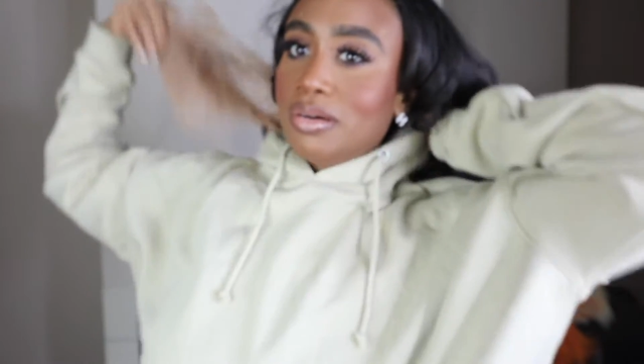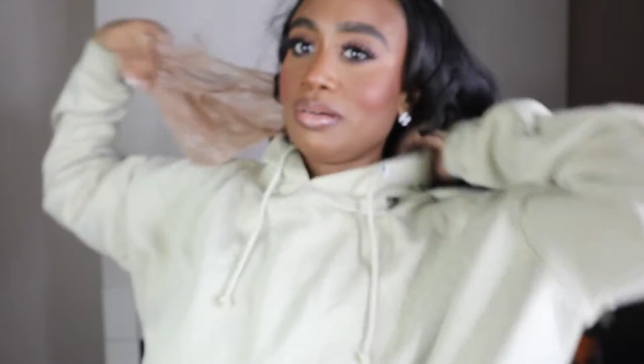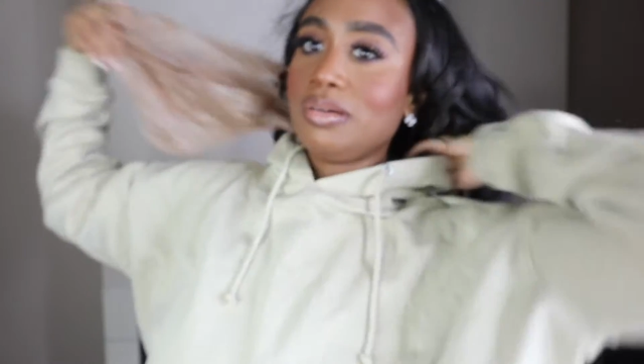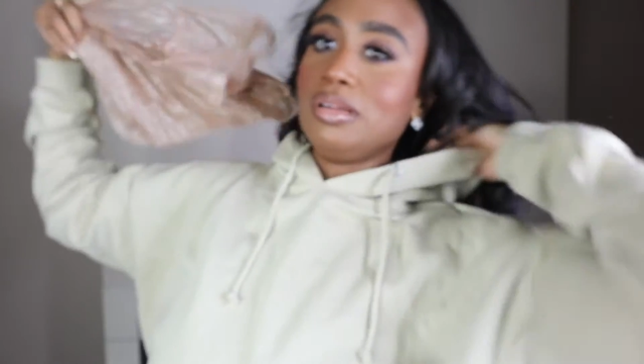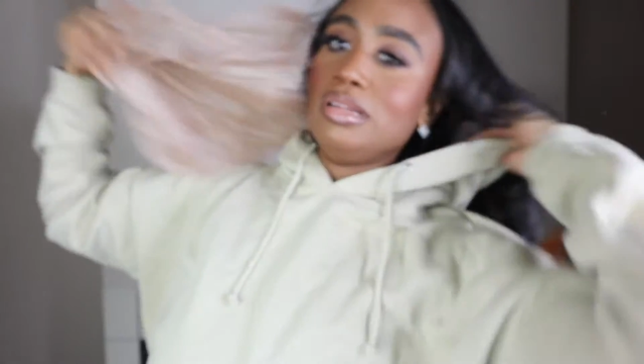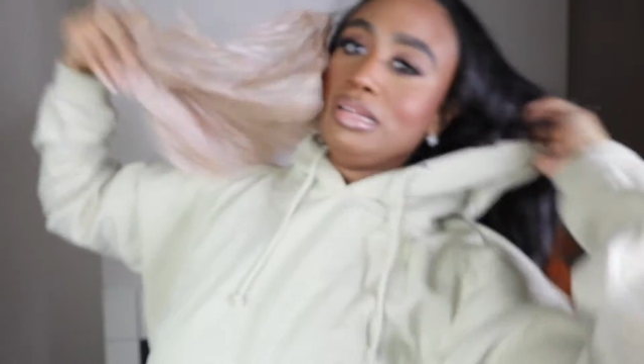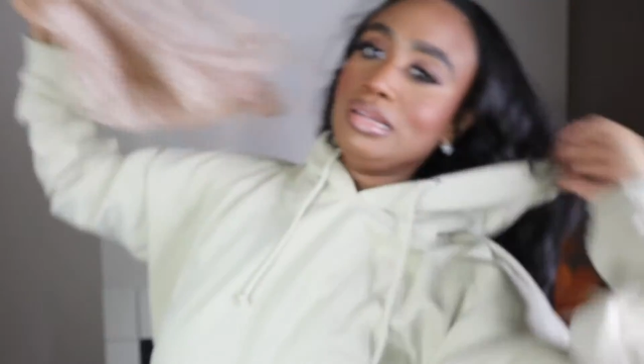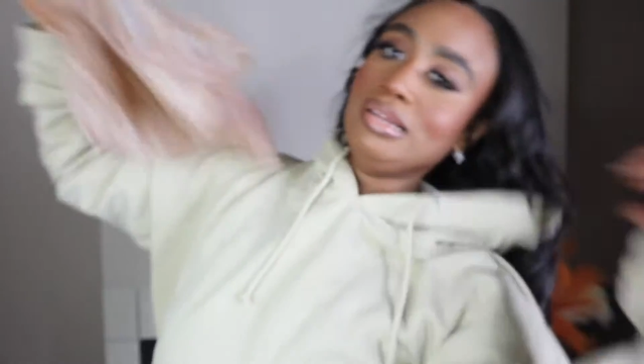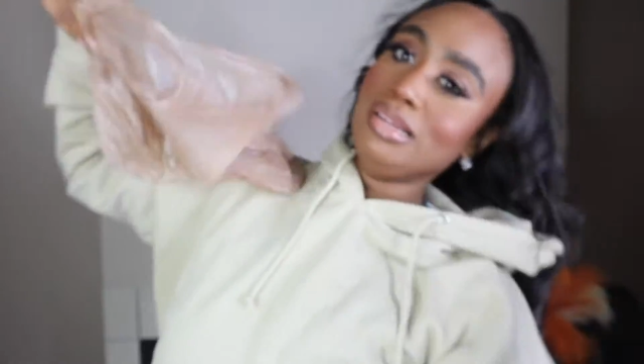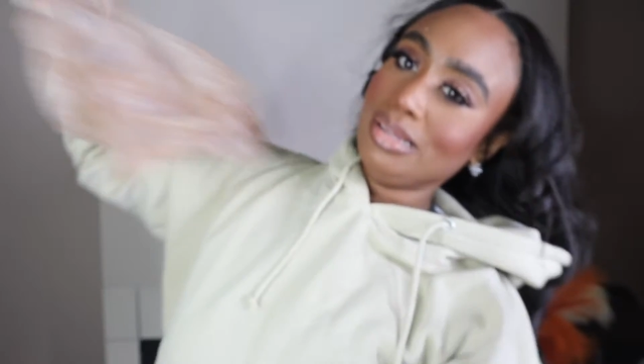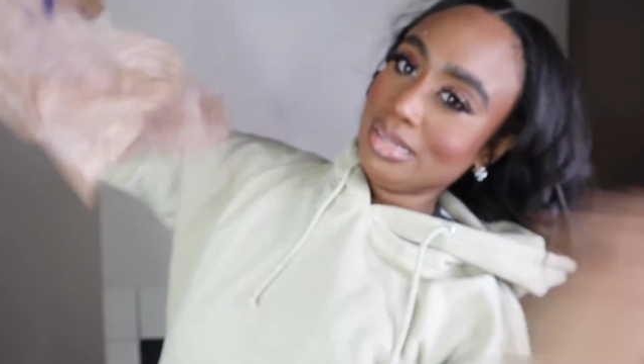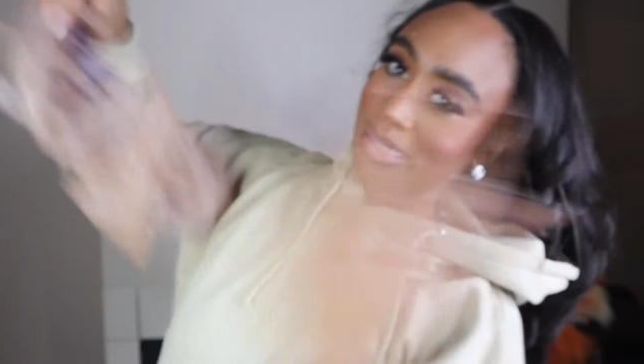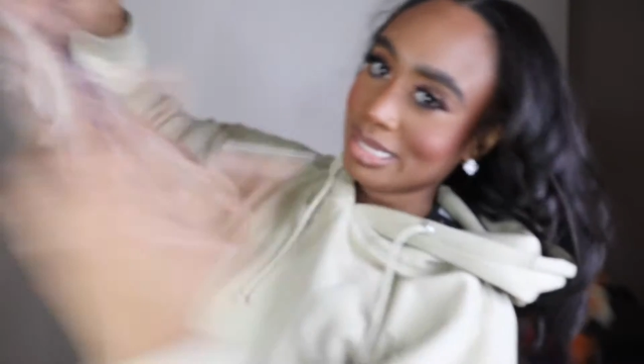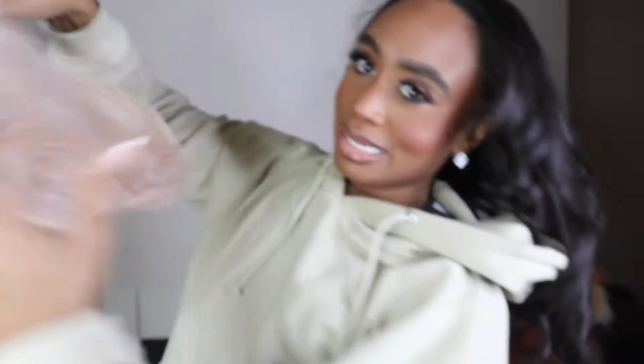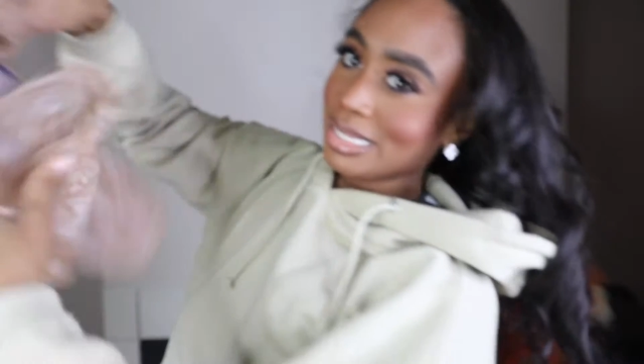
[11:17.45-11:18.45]

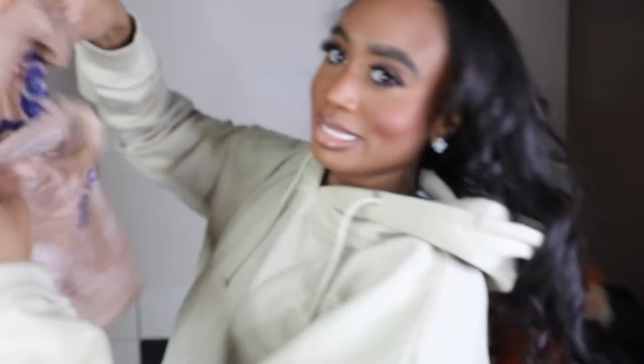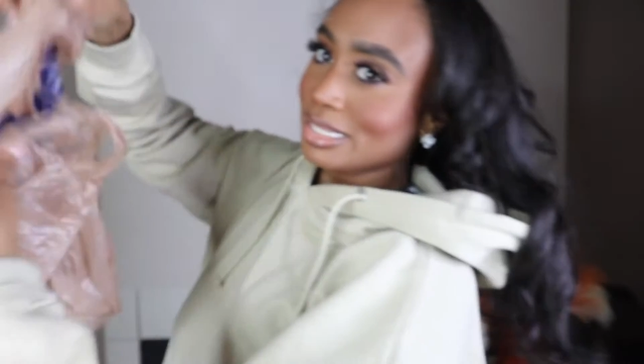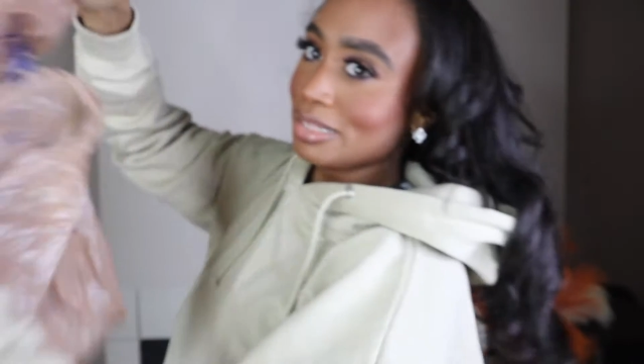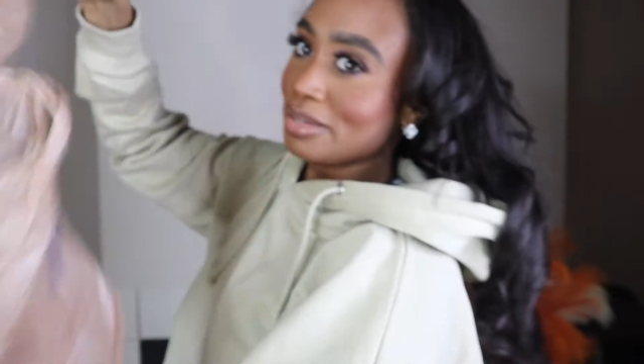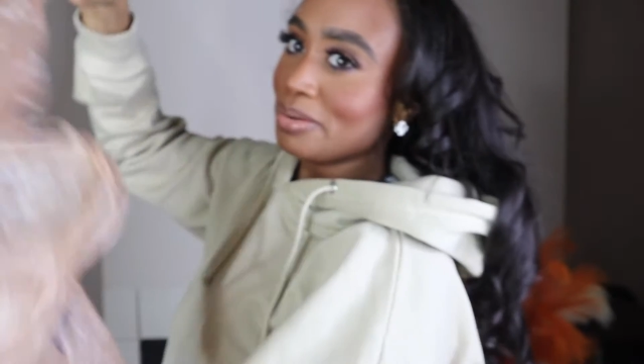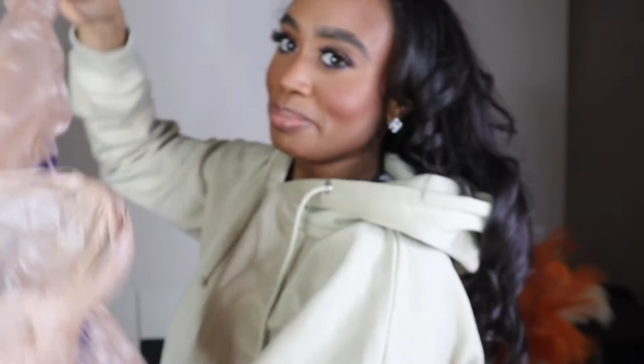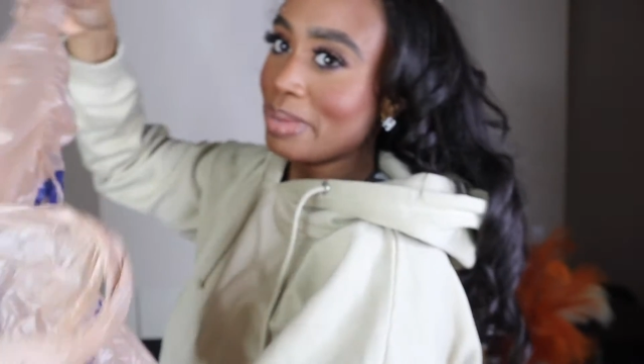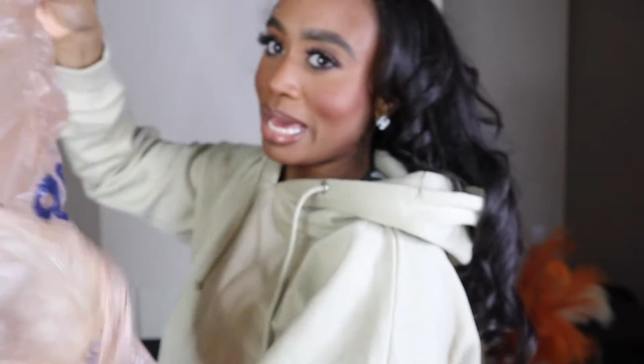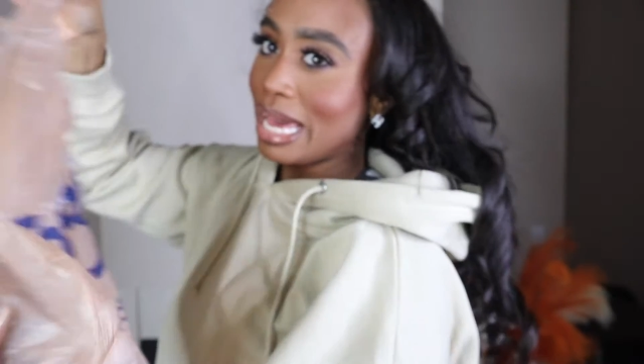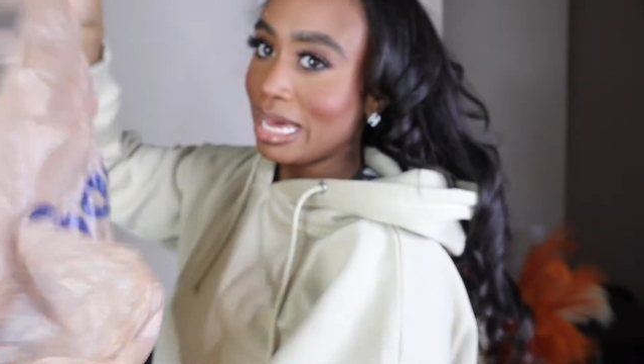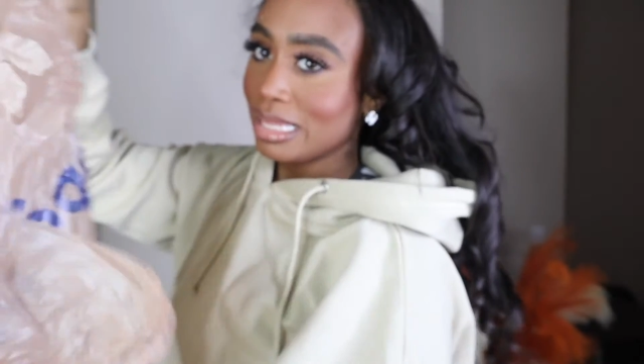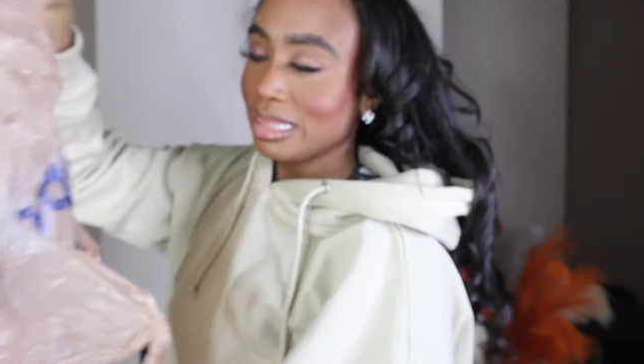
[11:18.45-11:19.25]
the little bag